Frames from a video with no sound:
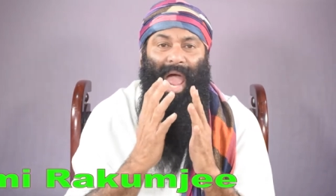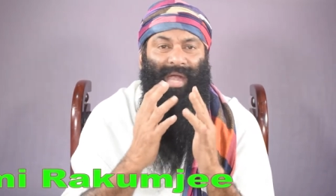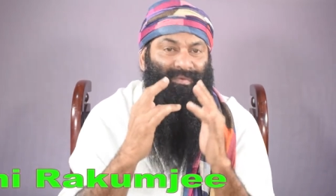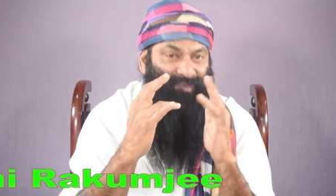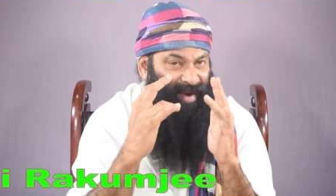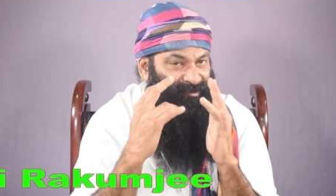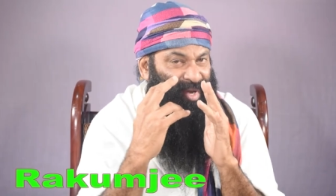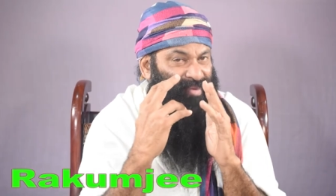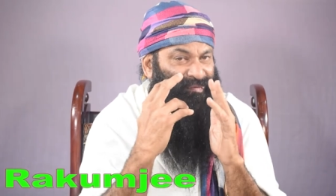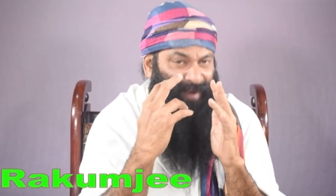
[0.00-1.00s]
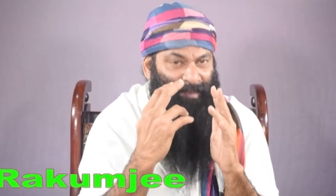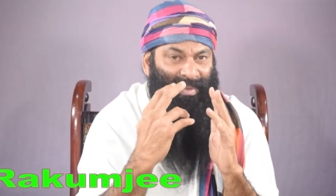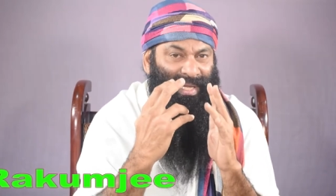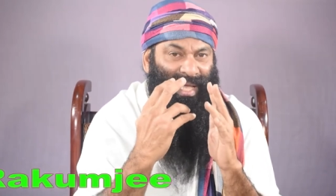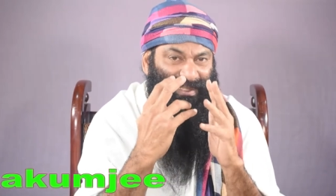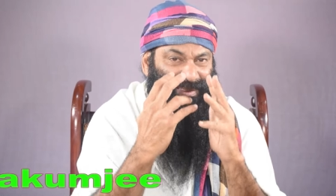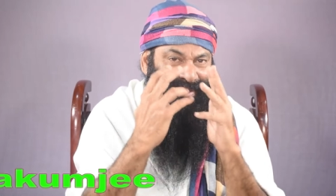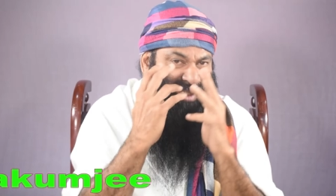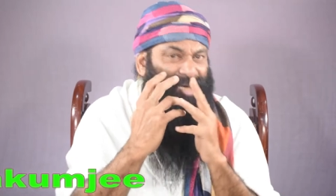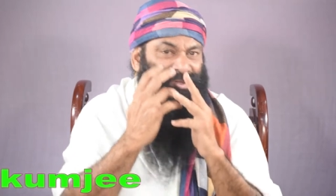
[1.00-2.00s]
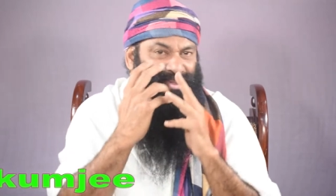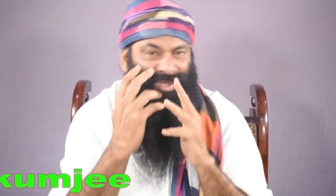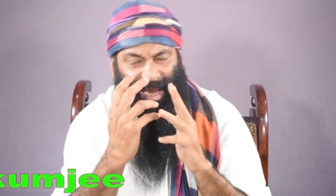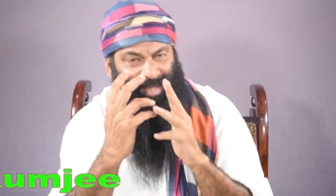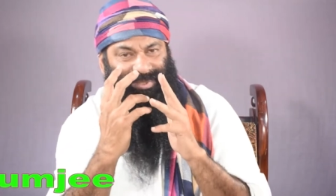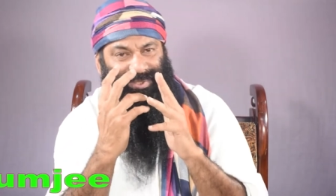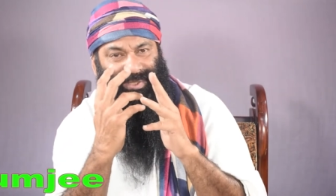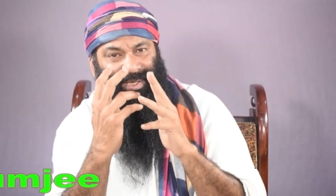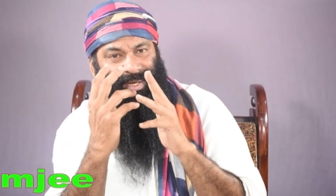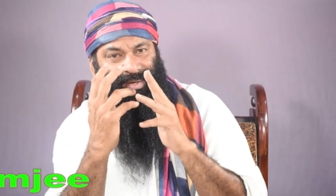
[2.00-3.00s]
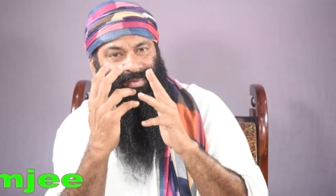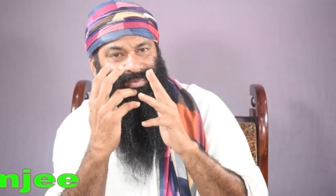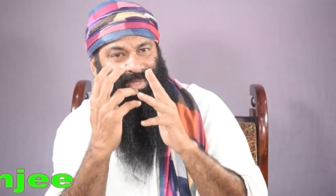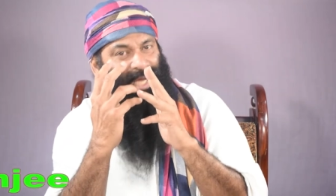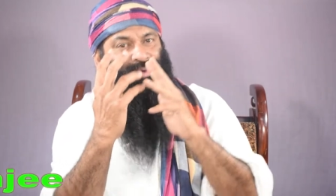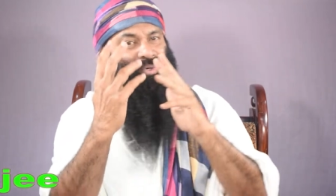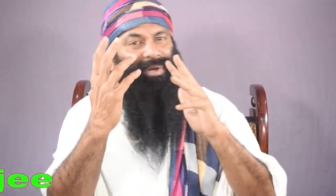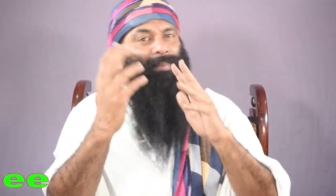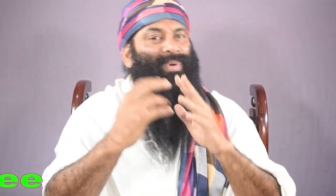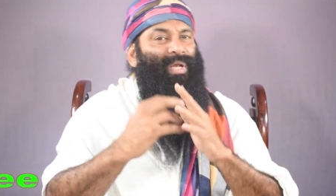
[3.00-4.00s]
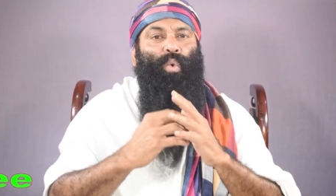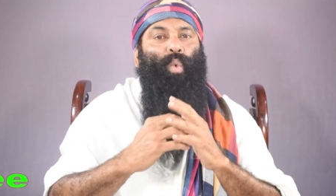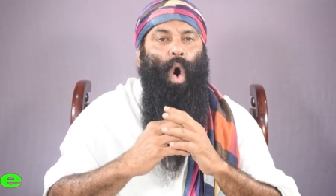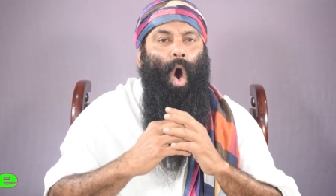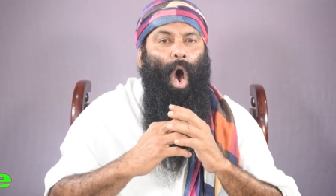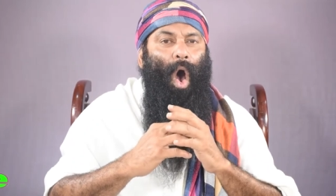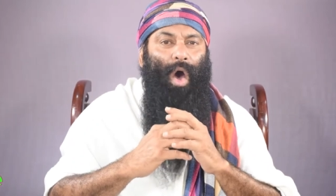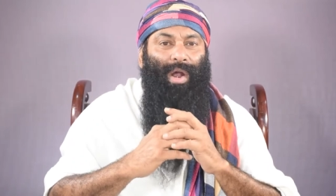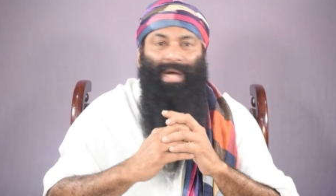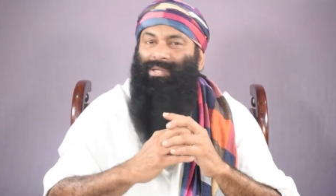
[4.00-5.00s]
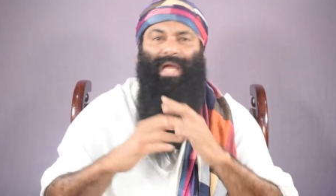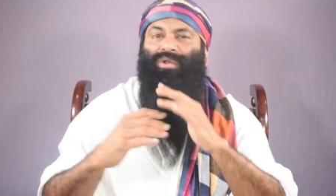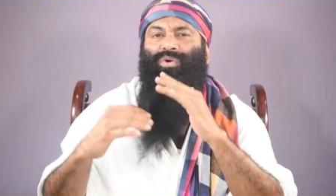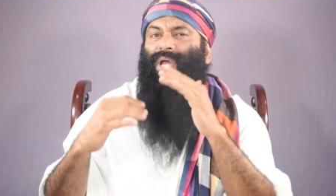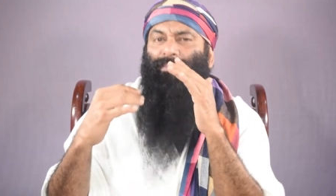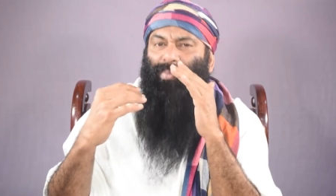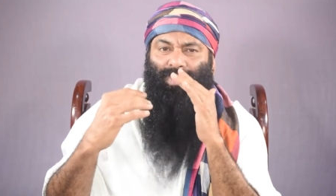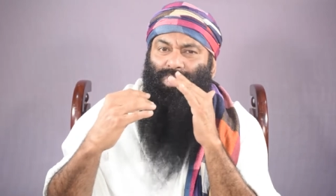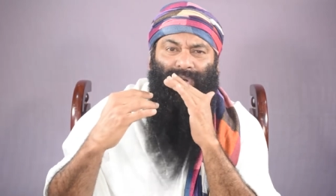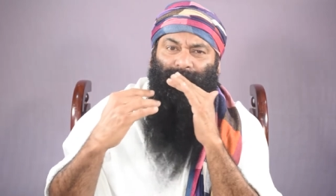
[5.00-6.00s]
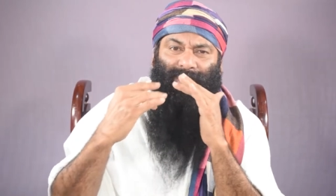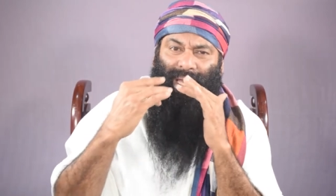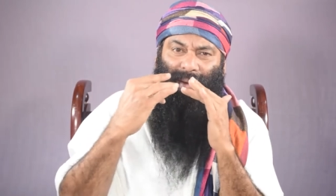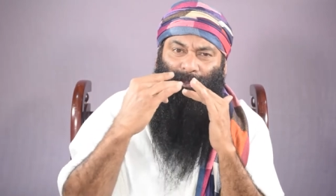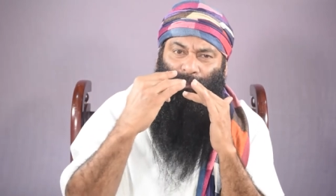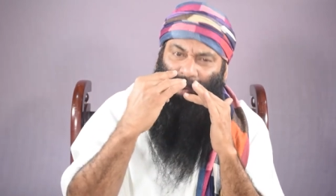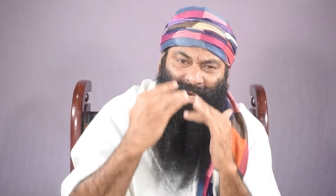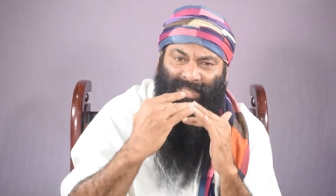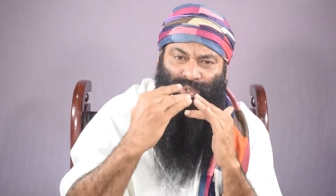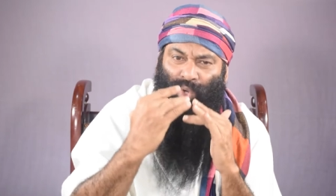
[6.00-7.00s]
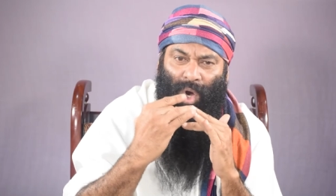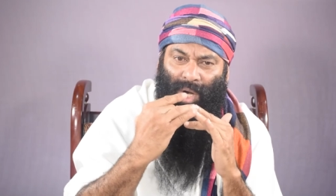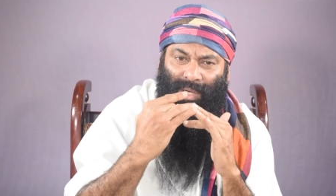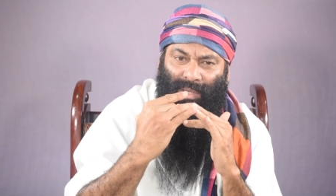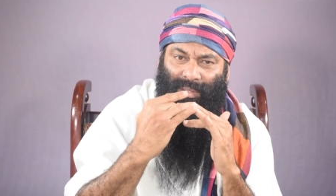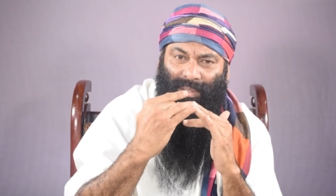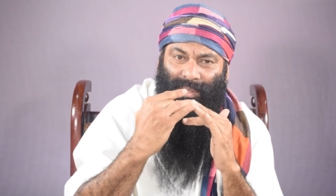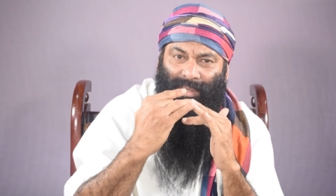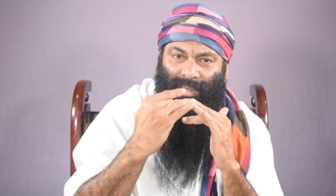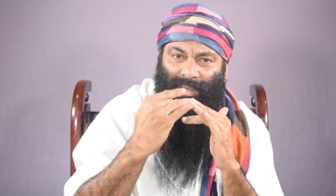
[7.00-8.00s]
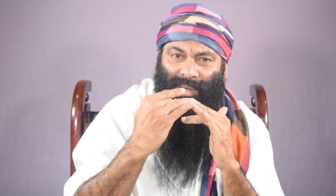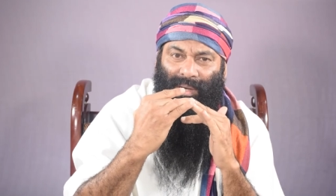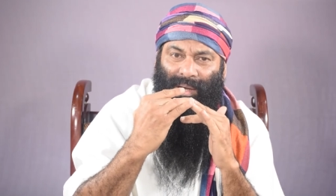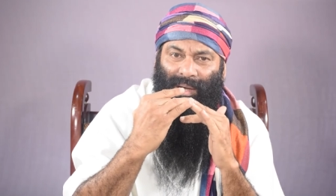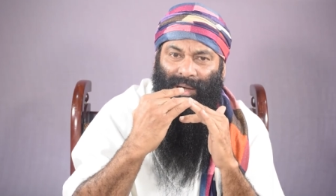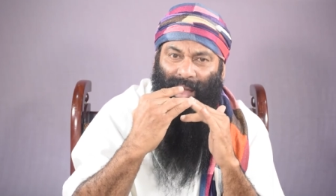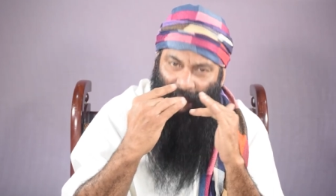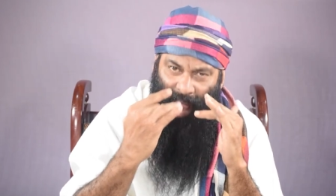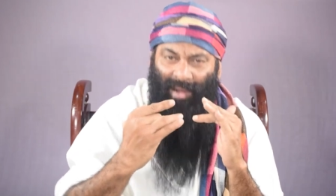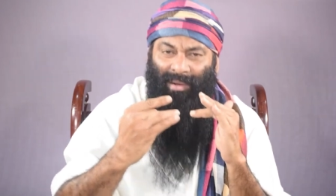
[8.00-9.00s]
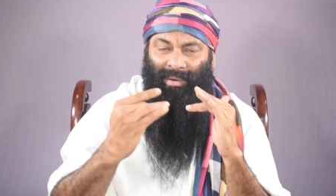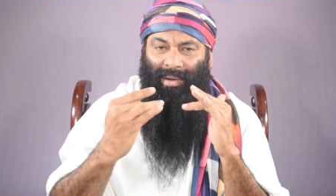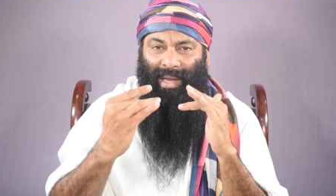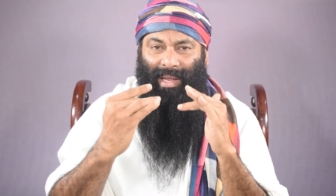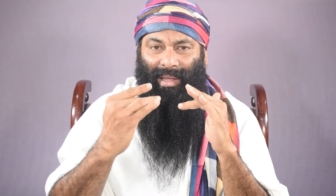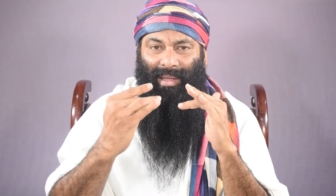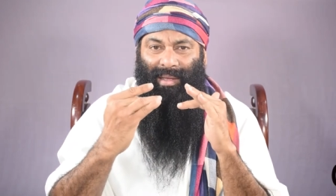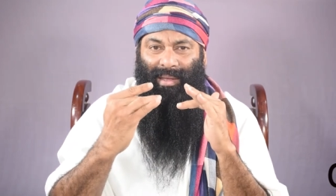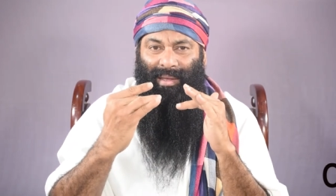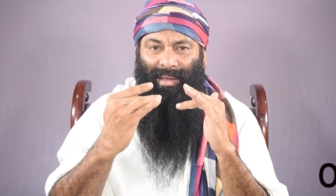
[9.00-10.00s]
and if every family has done that, there couldn't have been a war. That couldn't be a place called Hungary.